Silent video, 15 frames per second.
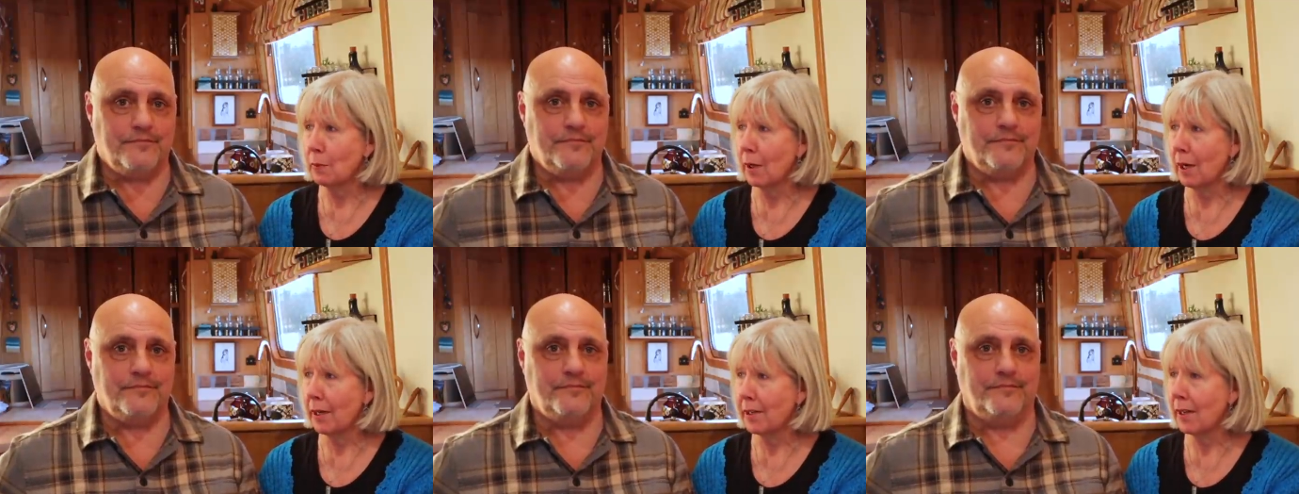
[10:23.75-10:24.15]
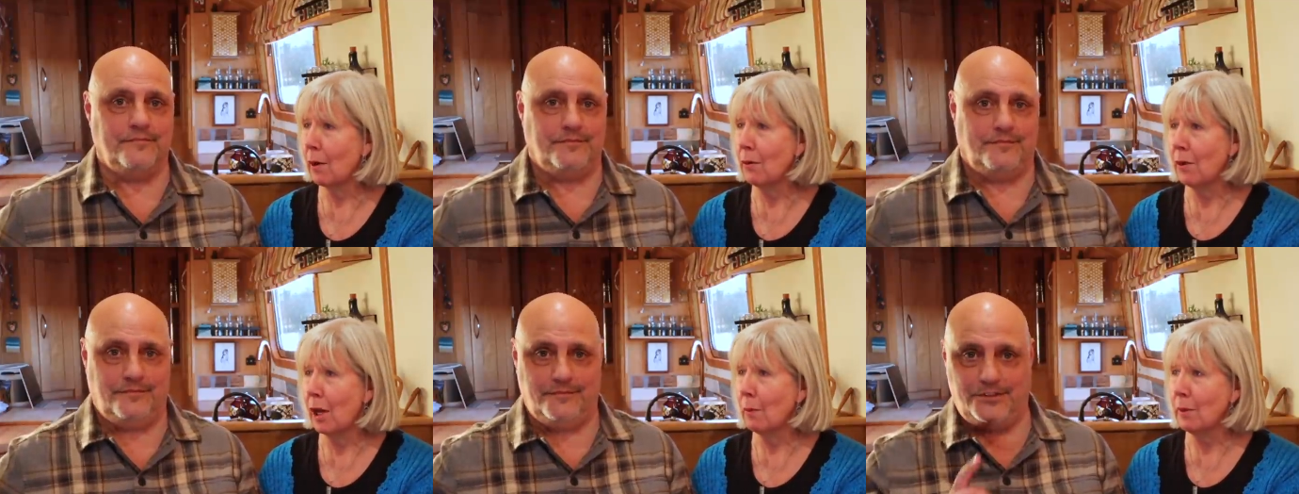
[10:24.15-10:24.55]
Speaker 1: But I
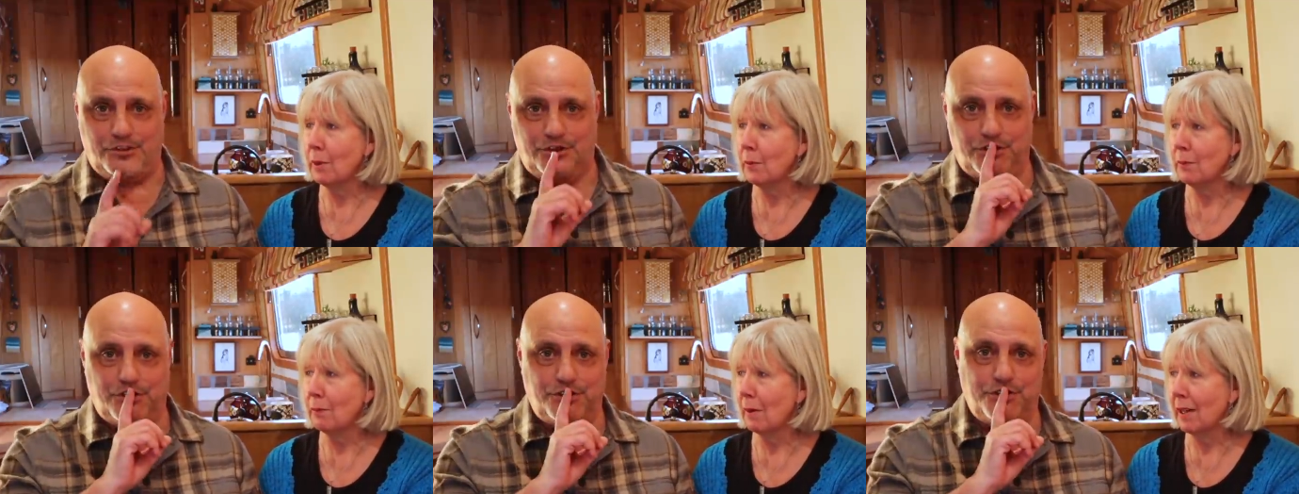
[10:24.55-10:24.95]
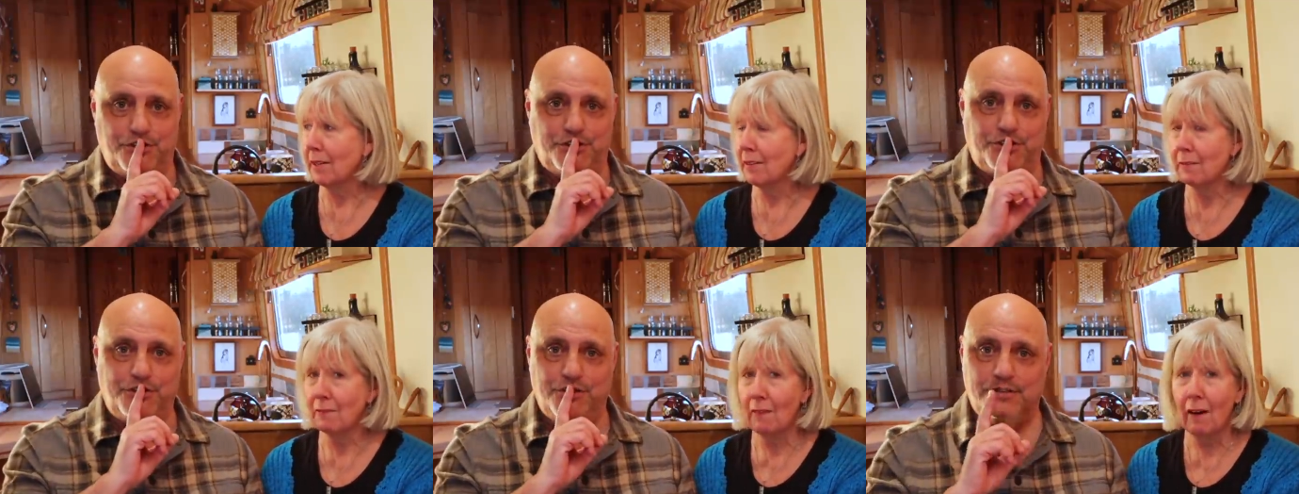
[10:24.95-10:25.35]
know nobody would
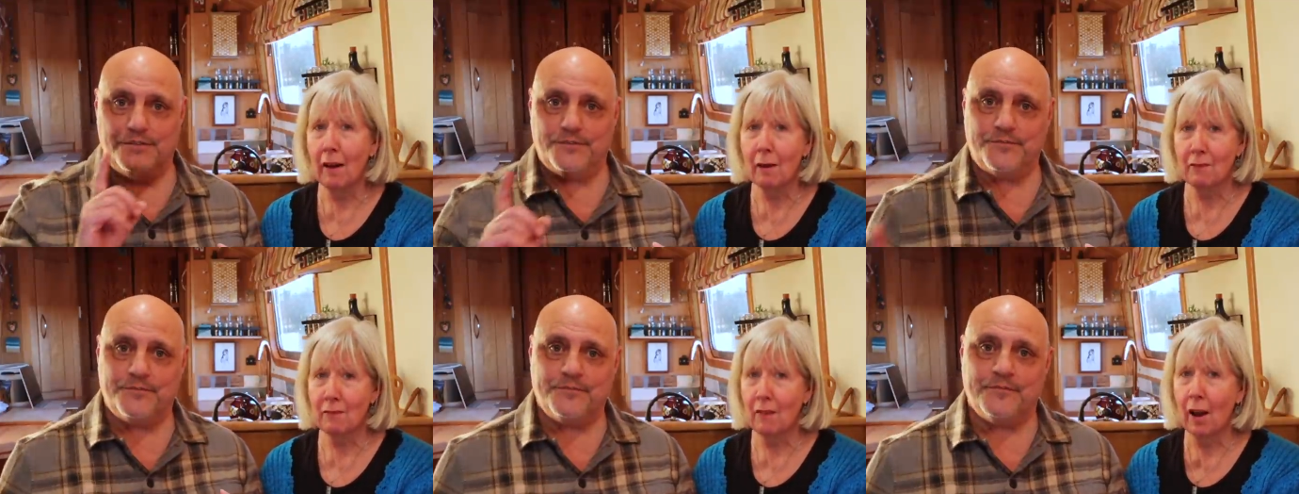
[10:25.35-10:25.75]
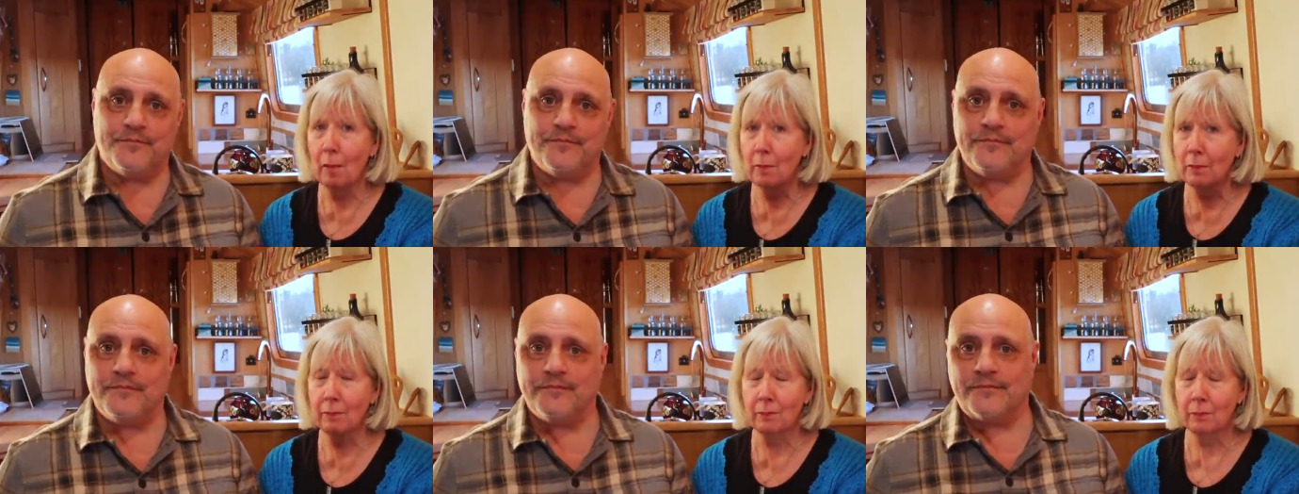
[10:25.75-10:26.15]
mind. The
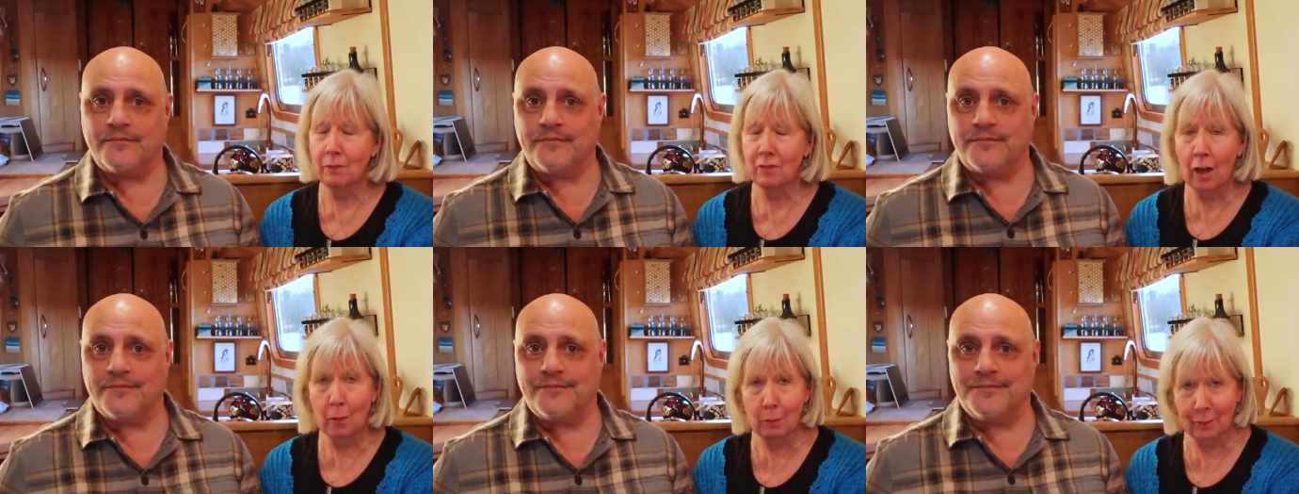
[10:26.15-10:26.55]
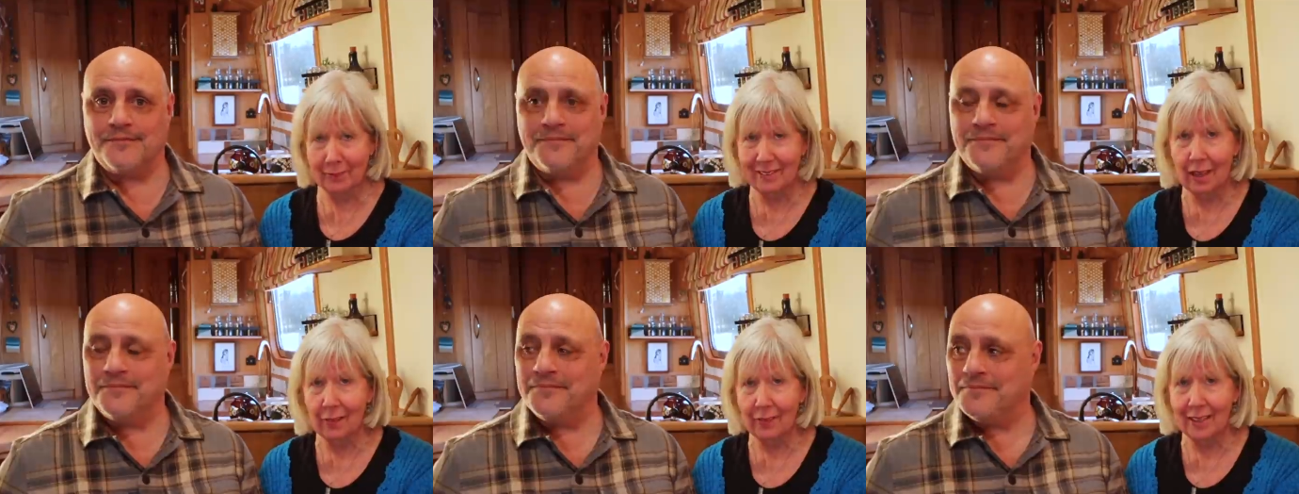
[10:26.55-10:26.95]
farmer
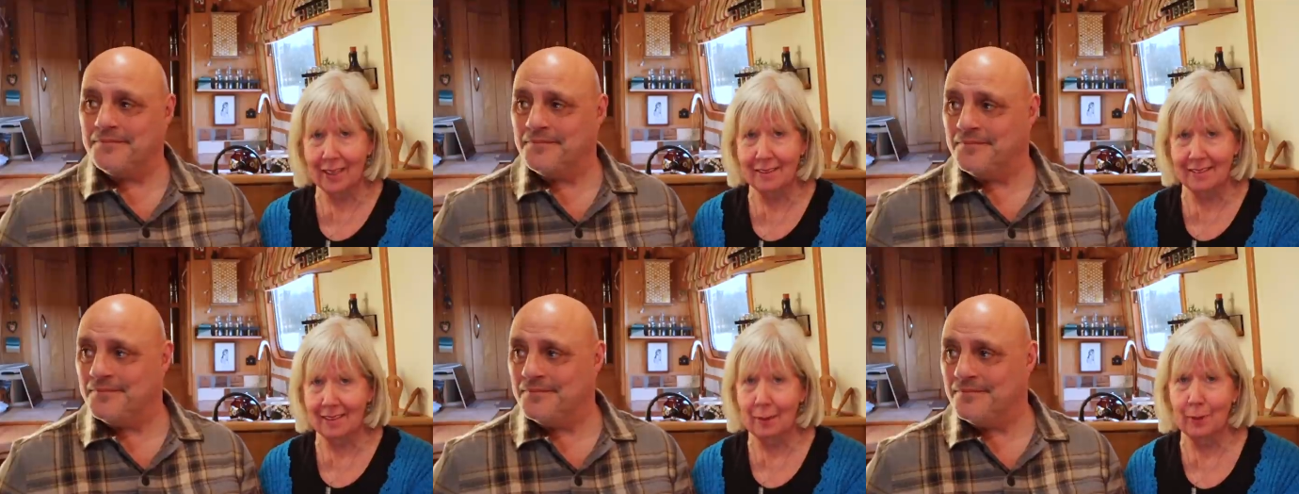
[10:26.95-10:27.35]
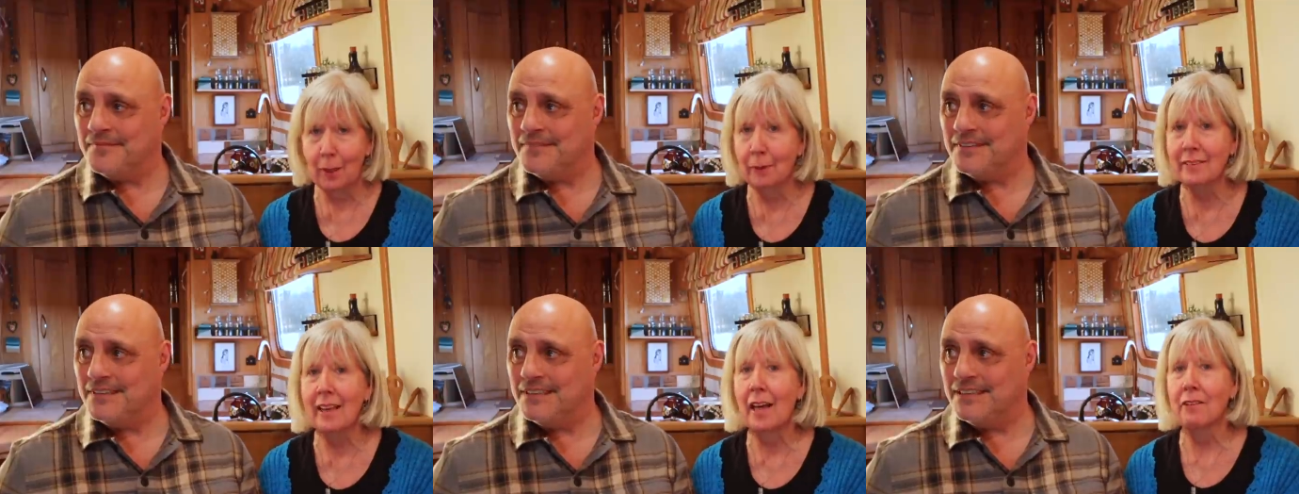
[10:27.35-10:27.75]
was out there yesterday when
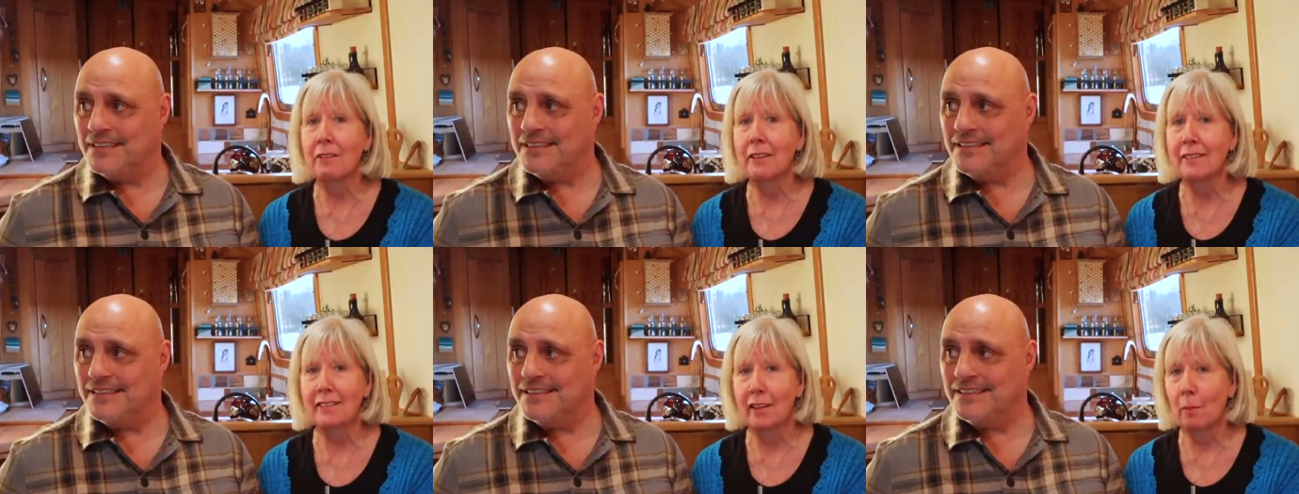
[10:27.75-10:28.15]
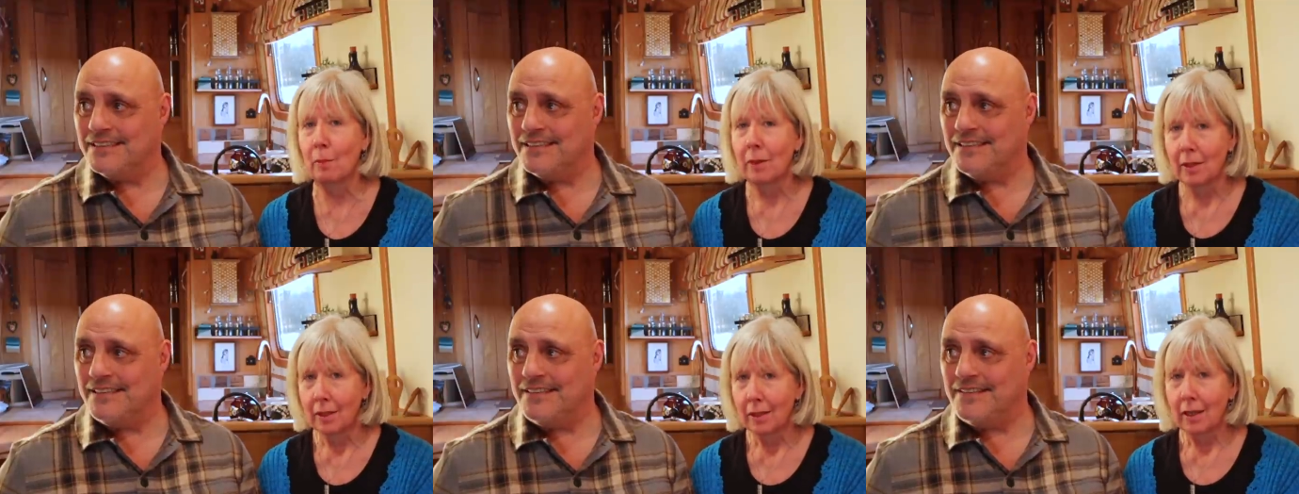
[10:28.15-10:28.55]
I was gathering some,
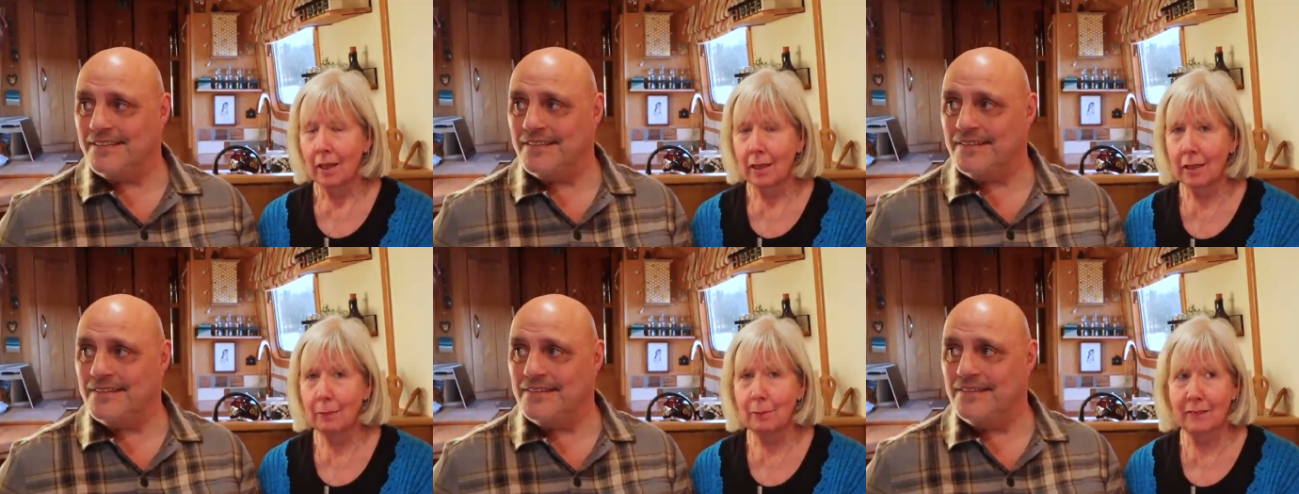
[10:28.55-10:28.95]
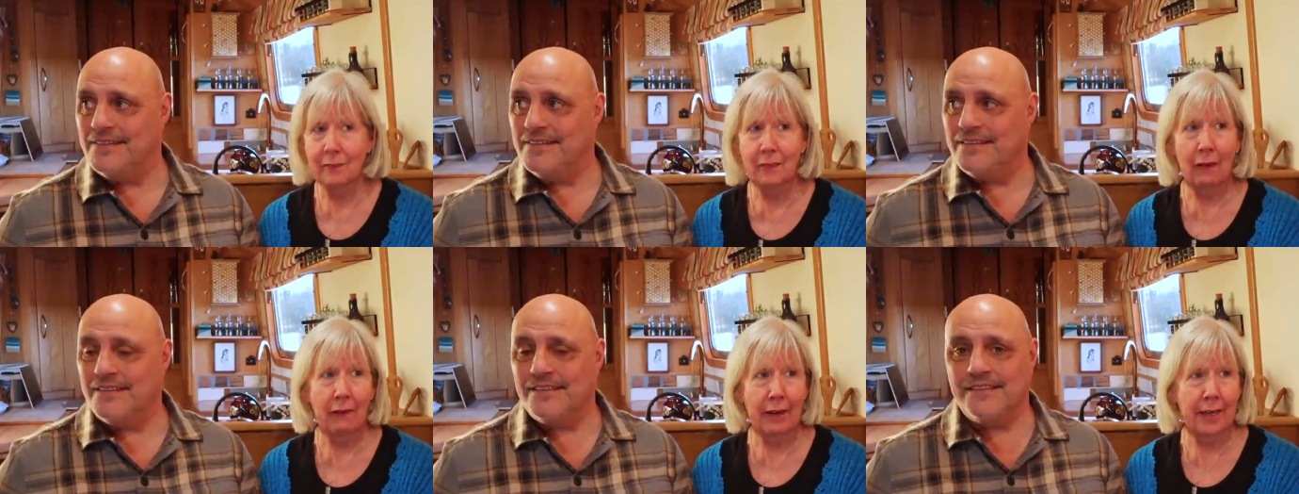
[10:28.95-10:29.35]
and he was
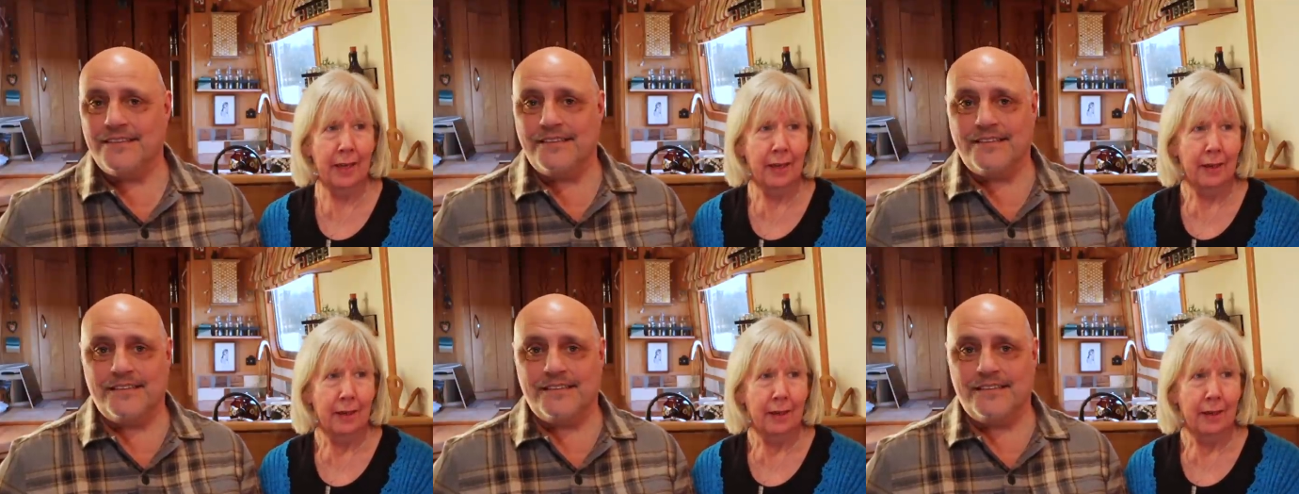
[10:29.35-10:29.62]
fine.